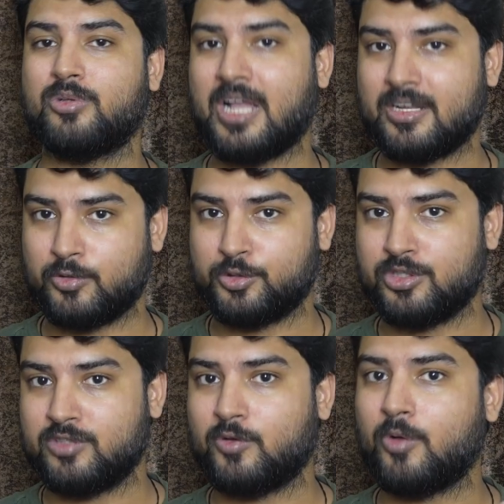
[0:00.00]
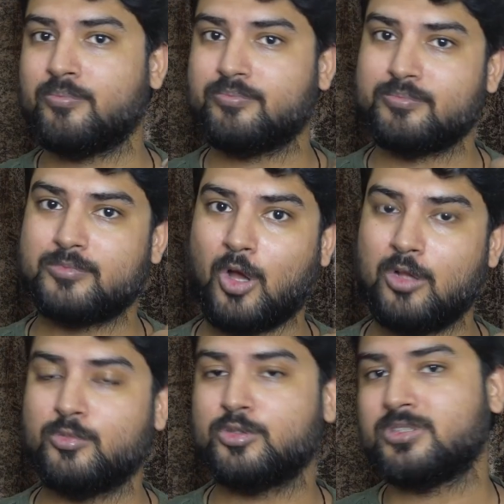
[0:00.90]
crack questions from
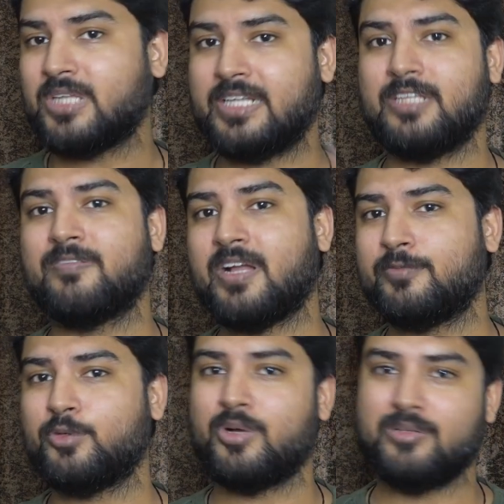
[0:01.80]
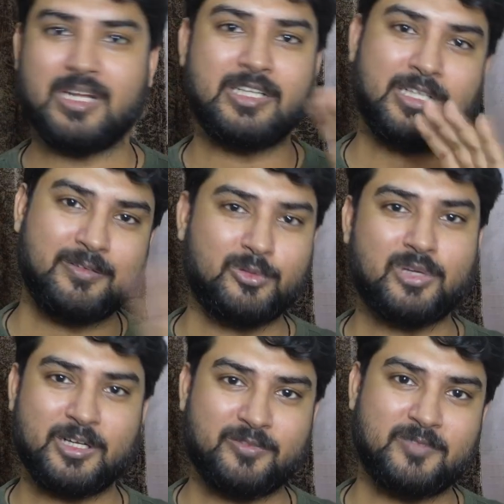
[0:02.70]
almost 95 to 90 to
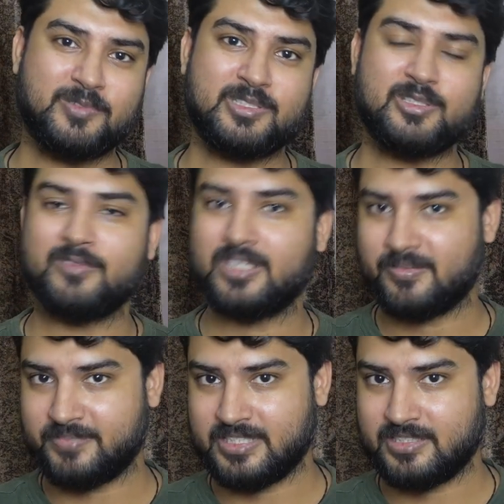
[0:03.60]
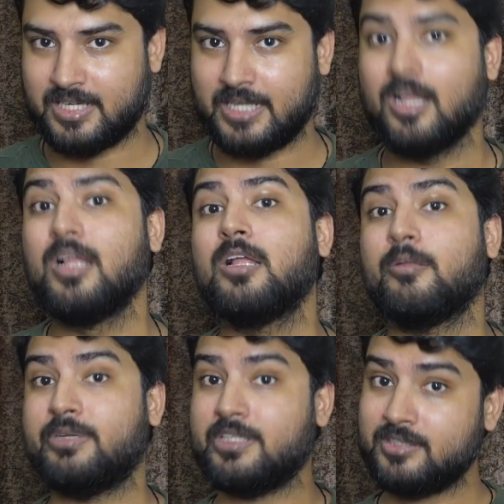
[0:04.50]
95 percent of the companies right
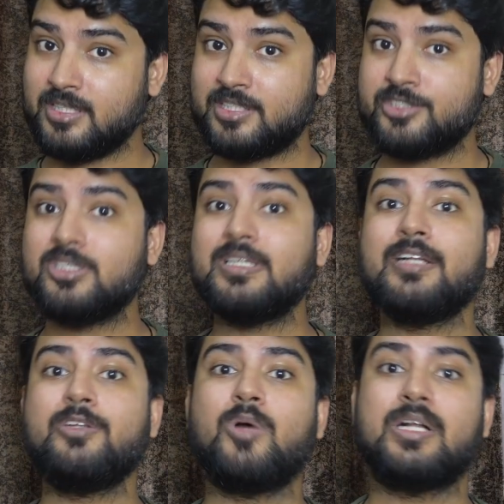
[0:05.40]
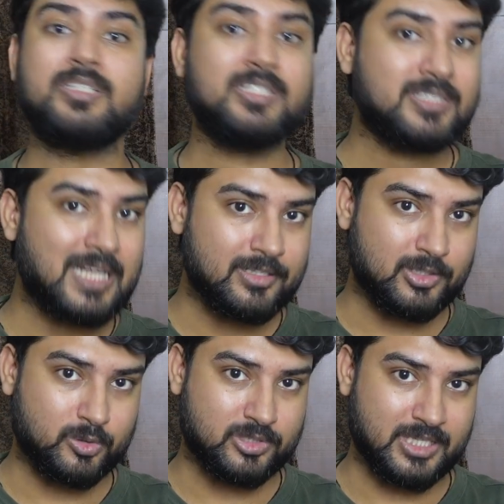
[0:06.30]
but it is essential that you understand
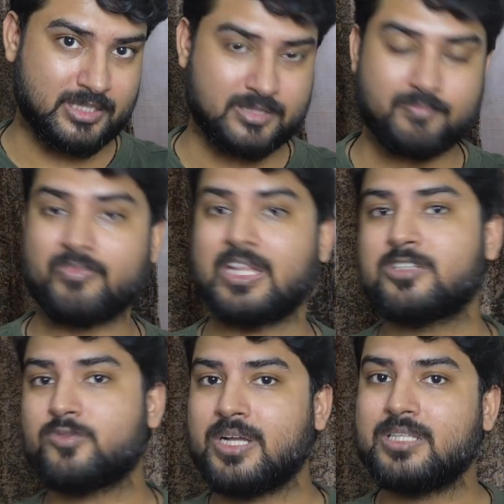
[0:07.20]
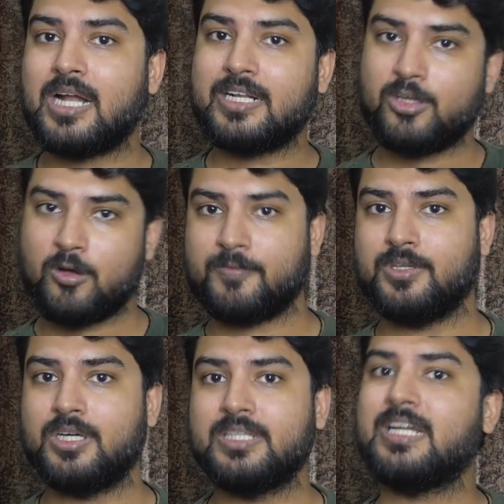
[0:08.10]
those things that's why the idea of
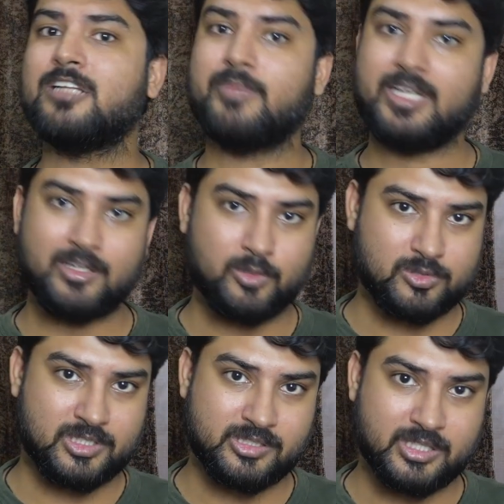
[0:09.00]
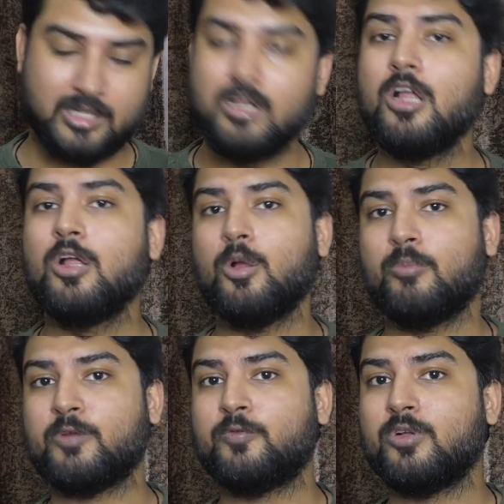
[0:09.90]
learning and making notes is there
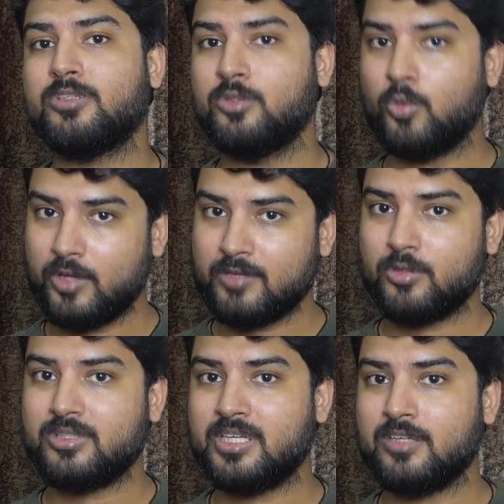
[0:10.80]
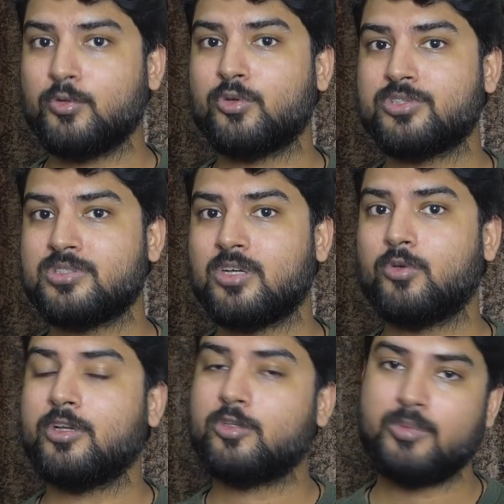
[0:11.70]
but for knowing what the interview questions are
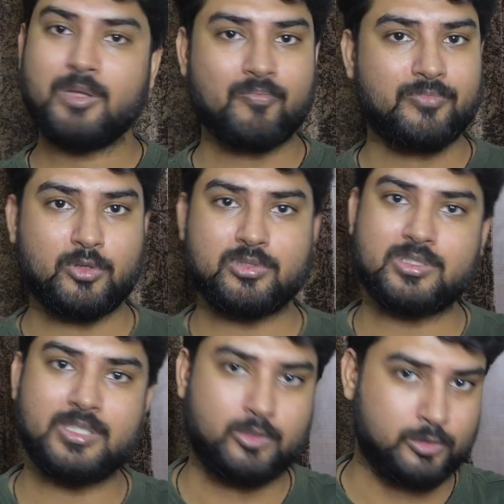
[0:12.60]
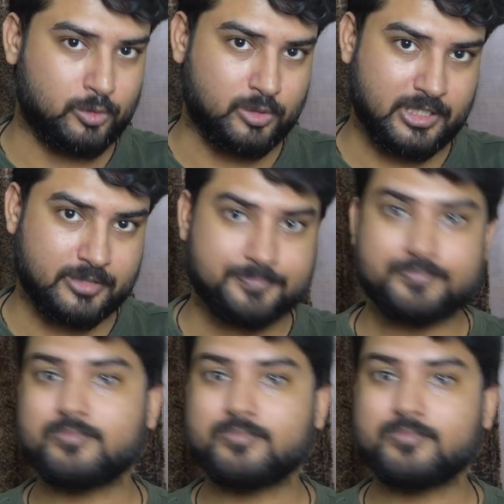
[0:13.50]
going to be, you just need to Google it.